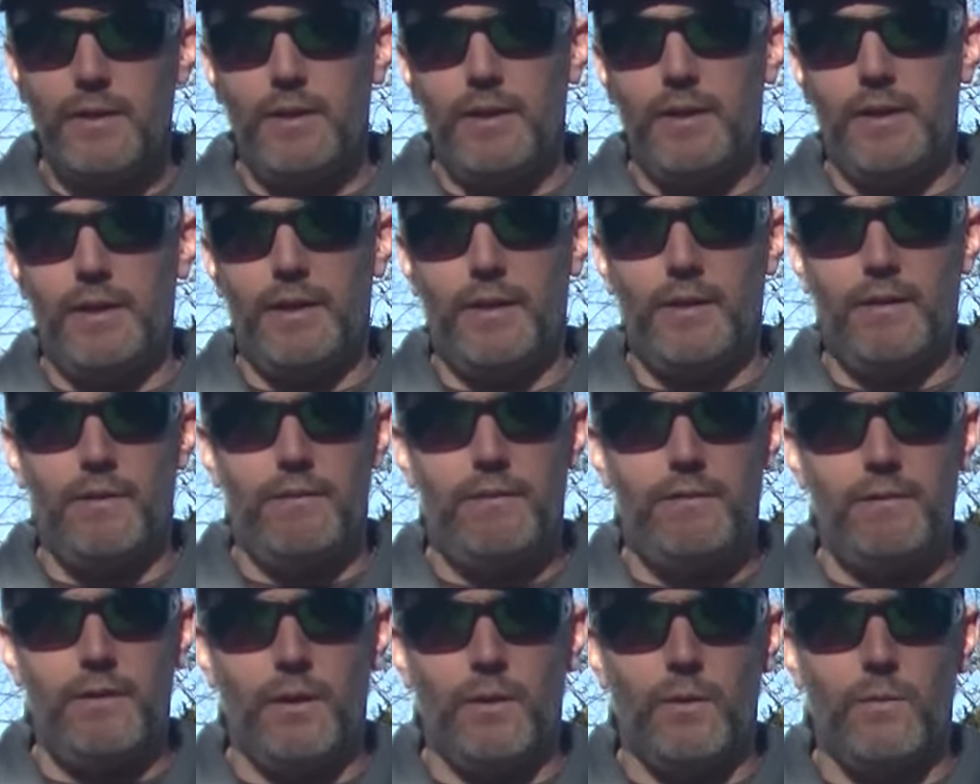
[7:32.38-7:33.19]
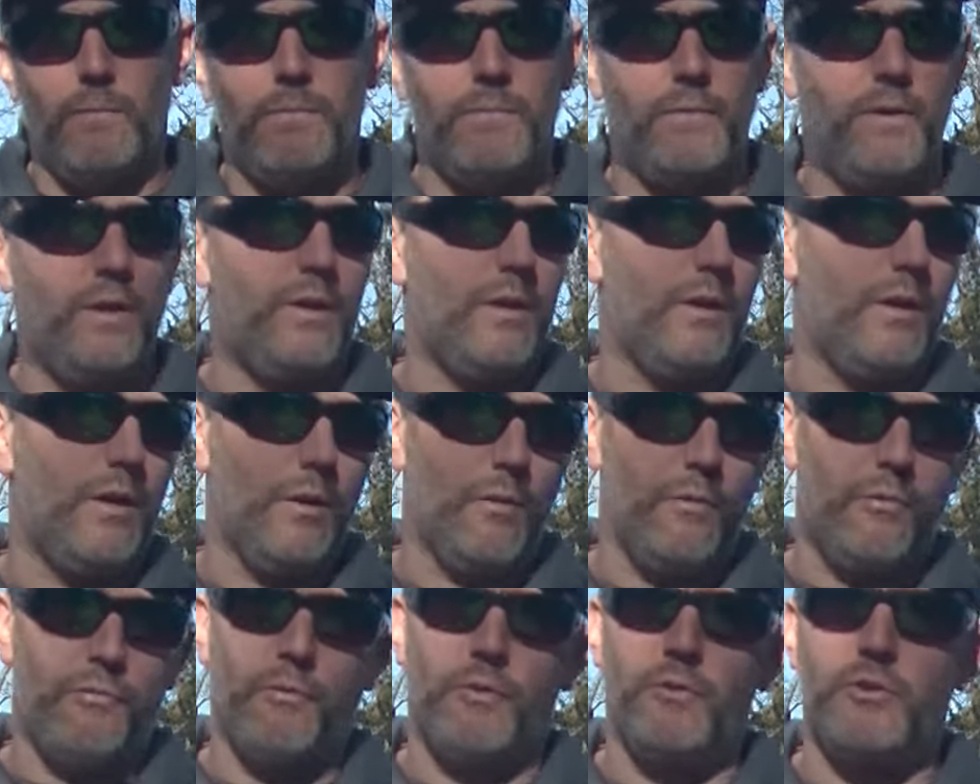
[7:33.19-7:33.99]
And, you can
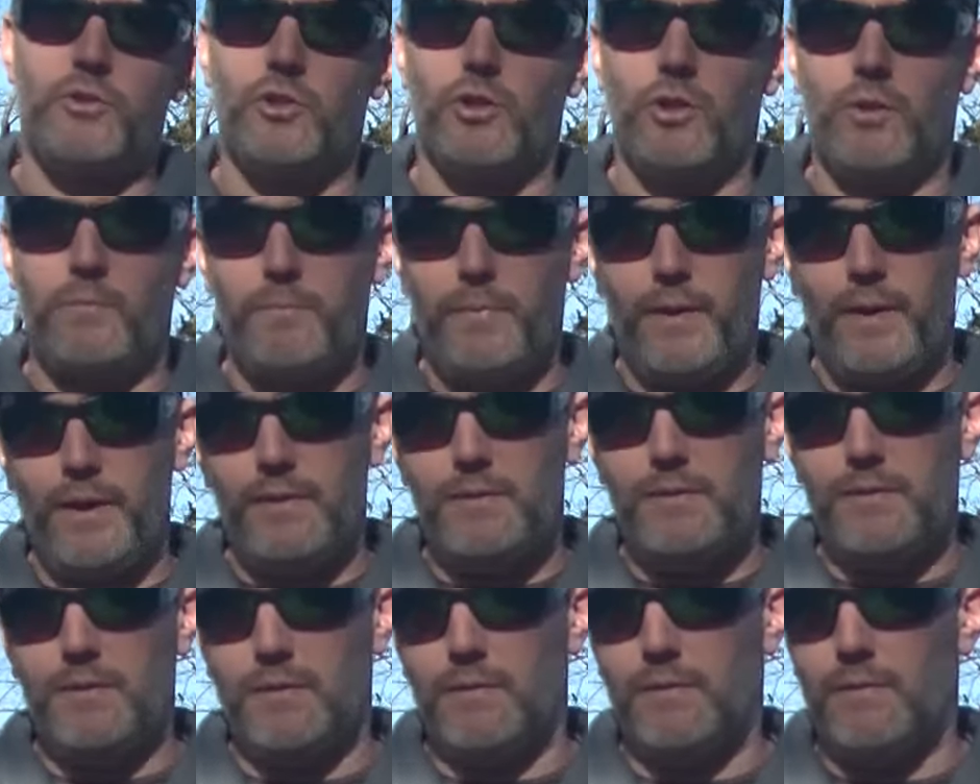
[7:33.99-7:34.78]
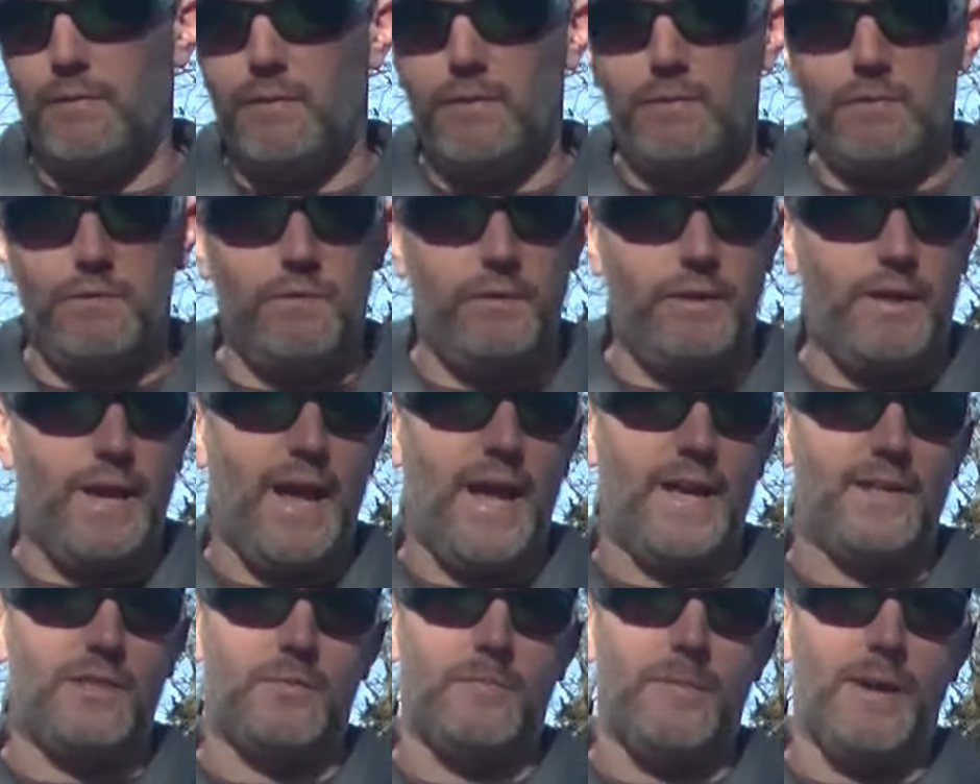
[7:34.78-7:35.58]
go throw jerk baits and
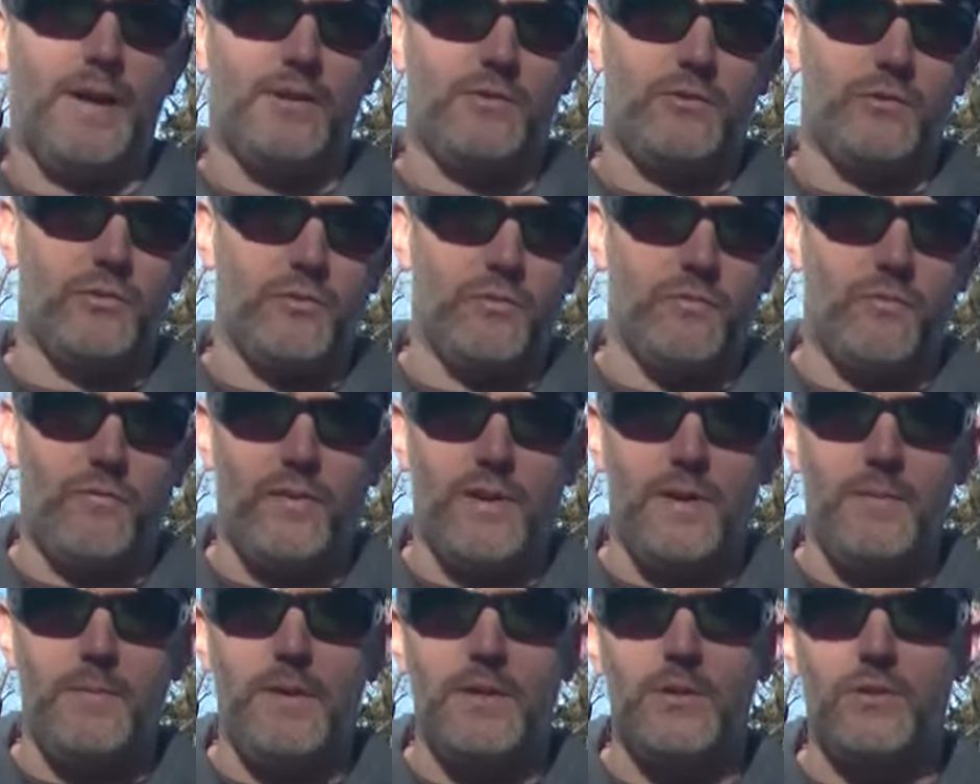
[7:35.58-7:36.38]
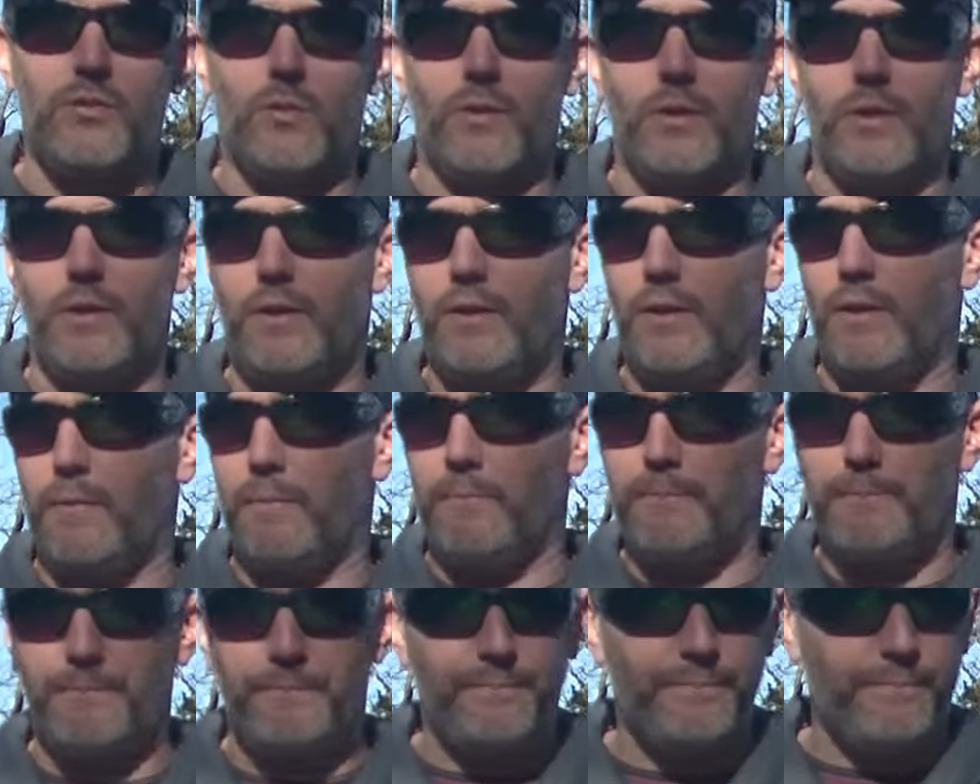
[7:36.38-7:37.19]
cast masters and Phoebes, or you
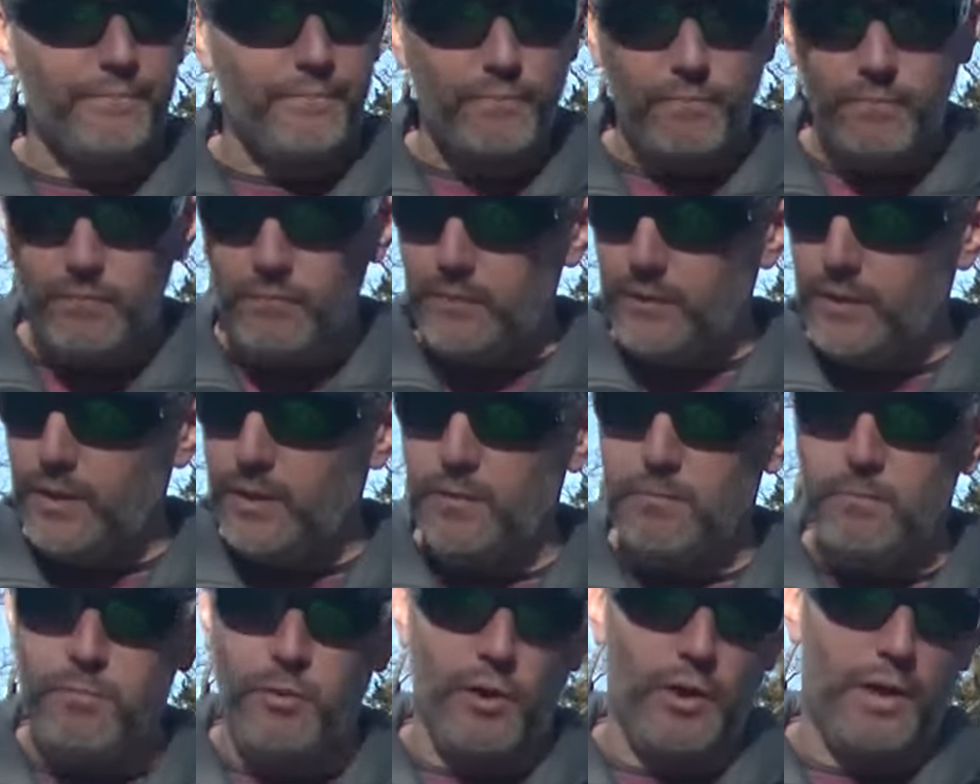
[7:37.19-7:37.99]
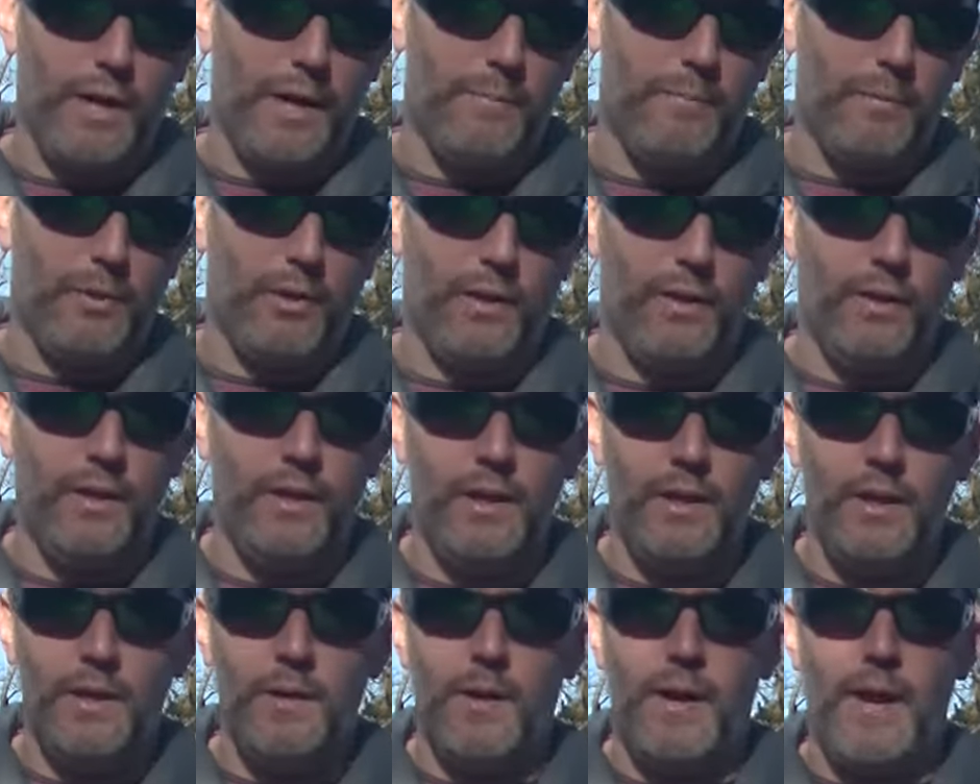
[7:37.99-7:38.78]
can put a couple
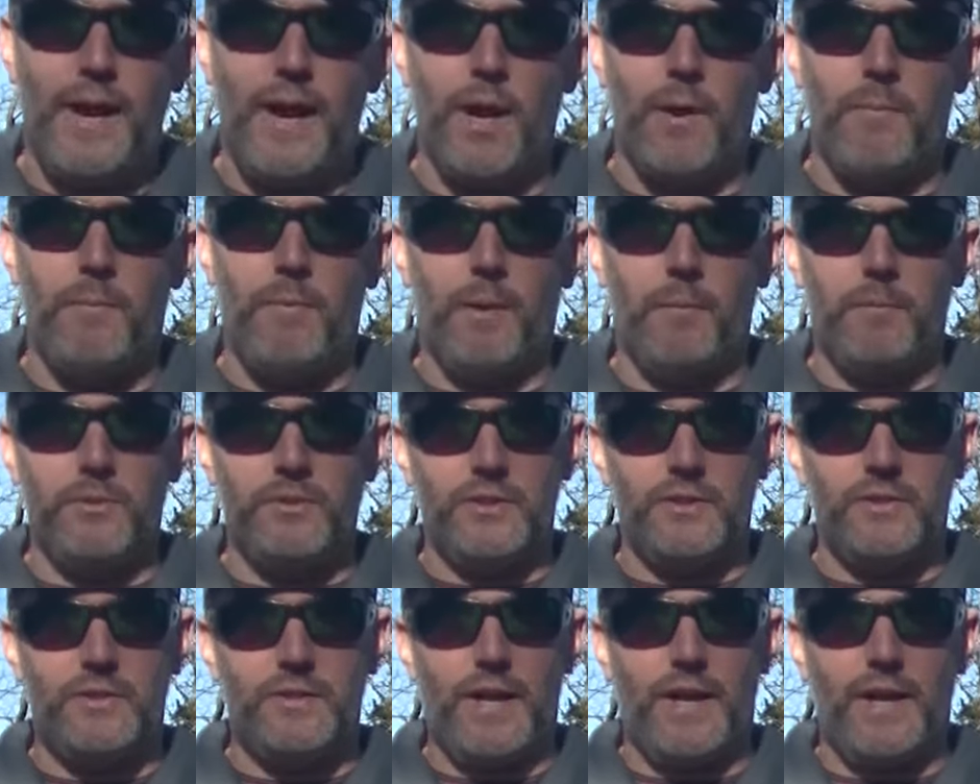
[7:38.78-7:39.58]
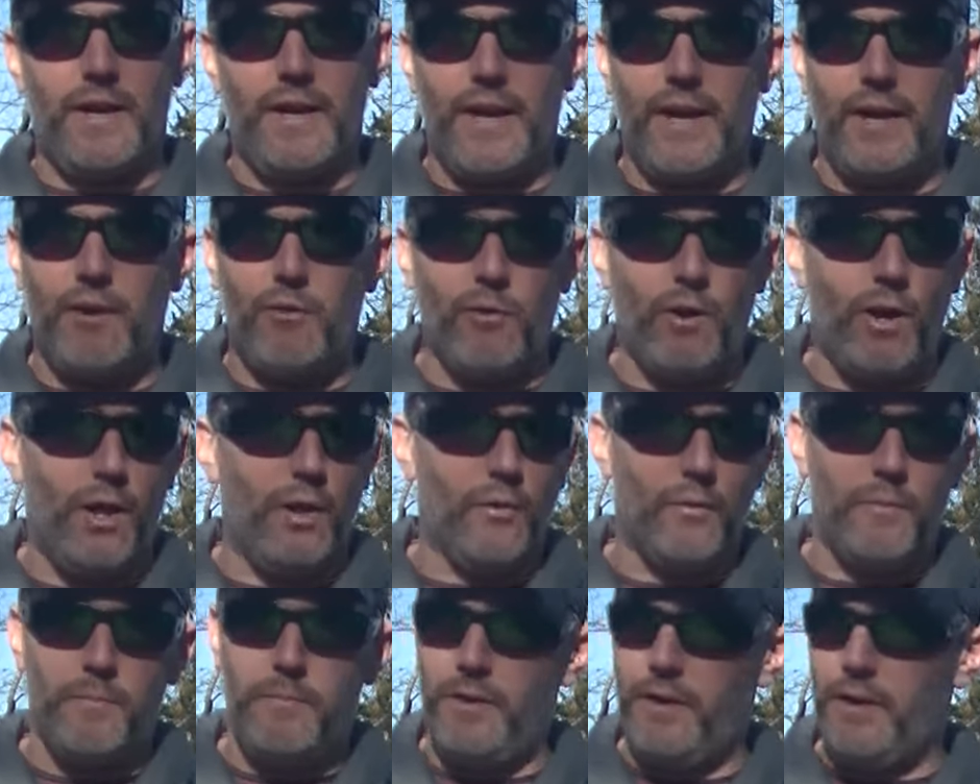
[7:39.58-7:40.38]
air bubbles inside a night
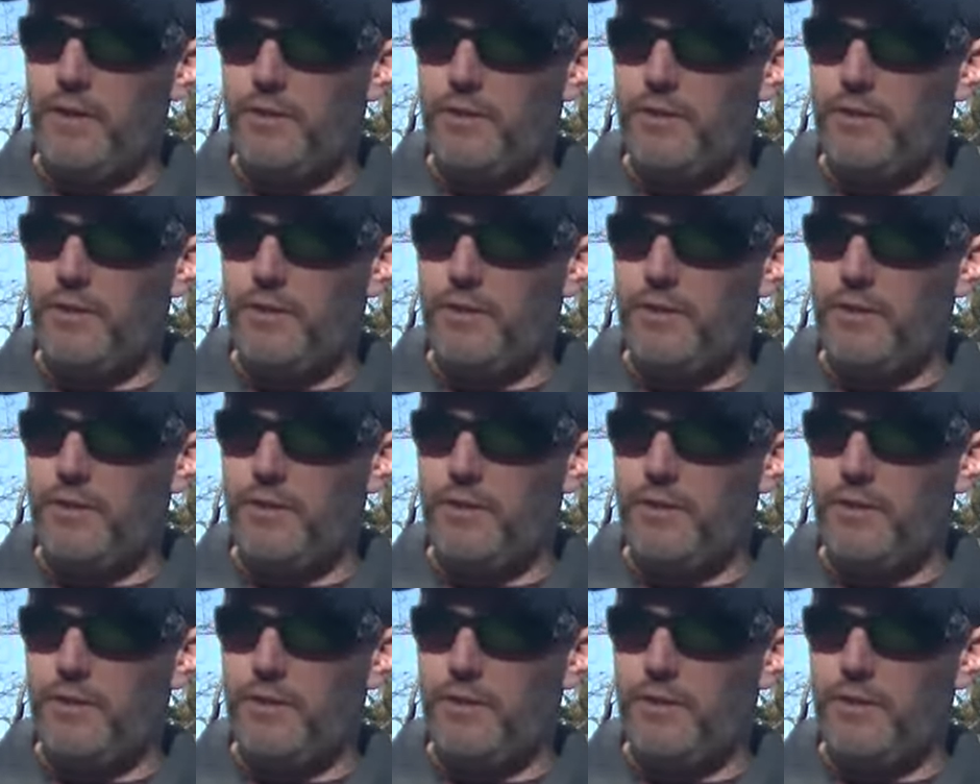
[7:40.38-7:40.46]
crawler and pin